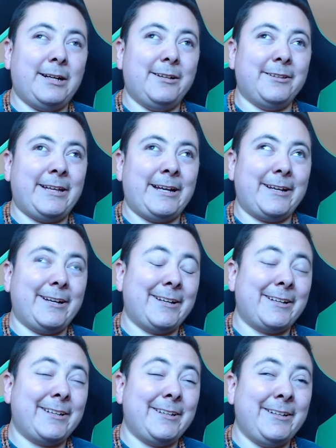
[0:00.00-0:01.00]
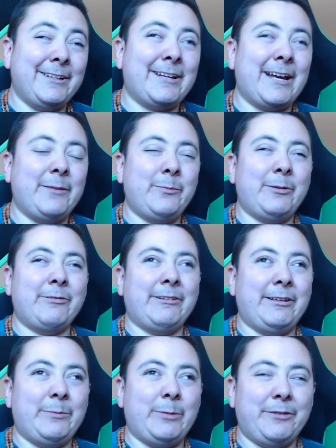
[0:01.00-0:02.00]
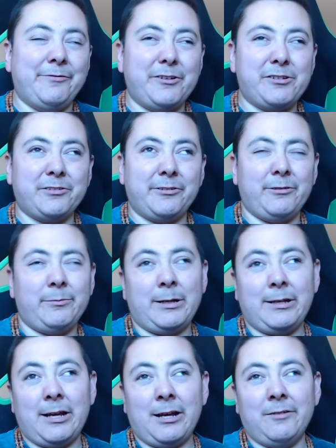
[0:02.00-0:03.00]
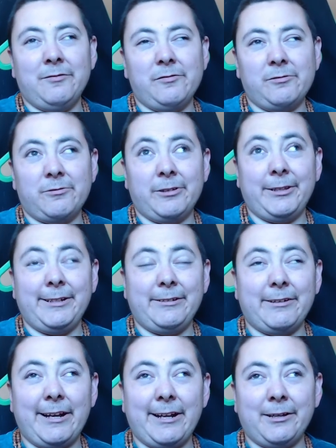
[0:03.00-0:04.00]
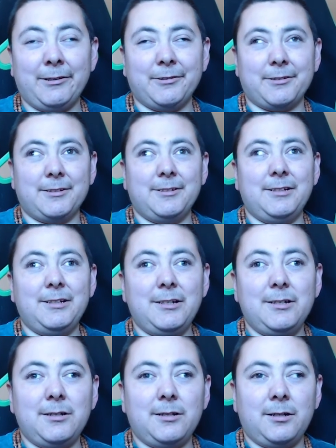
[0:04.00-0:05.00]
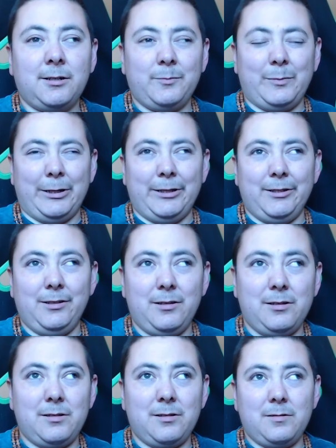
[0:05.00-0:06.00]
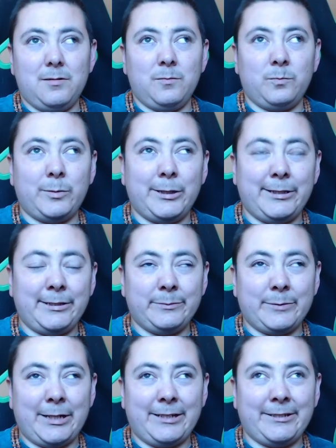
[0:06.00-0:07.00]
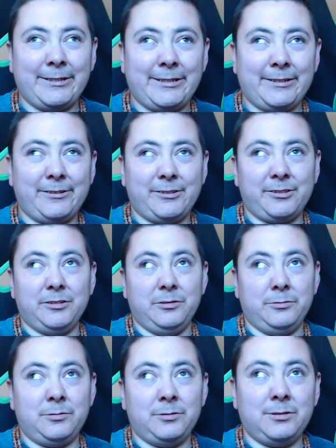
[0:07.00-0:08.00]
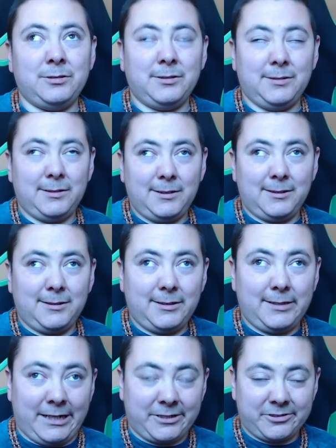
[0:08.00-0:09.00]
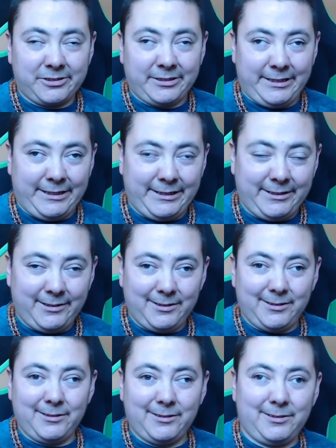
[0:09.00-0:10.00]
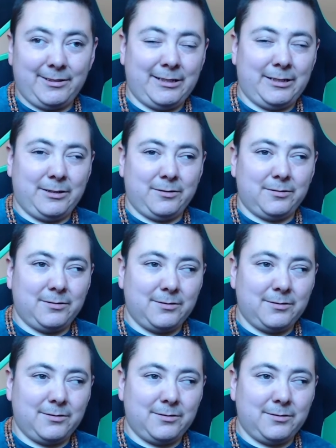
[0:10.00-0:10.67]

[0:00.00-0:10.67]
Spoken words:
like it can be really beneficial. You might have really great health, but you might need to actually, you